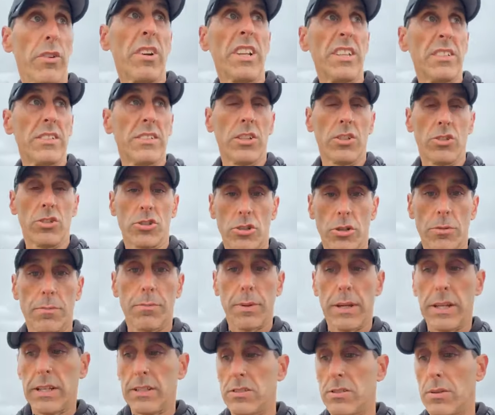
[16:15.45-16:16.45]
or at least it
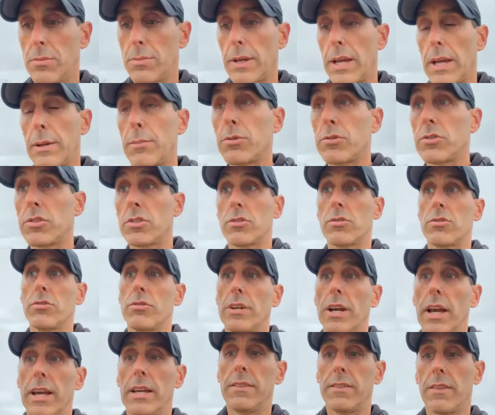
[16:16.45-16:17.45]
should be, to be able to
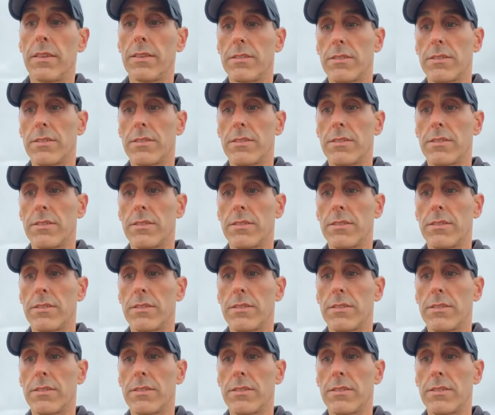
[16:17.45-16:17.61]
create